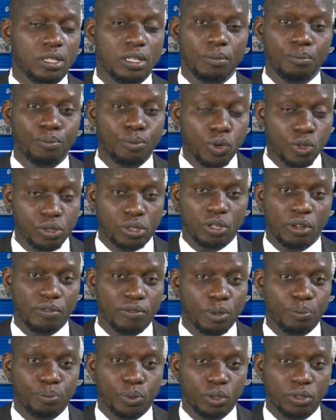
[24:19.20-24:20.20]
most of
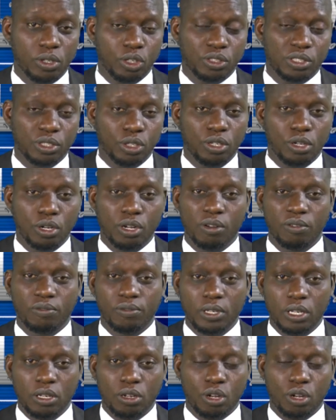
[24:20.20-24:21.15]
the production of the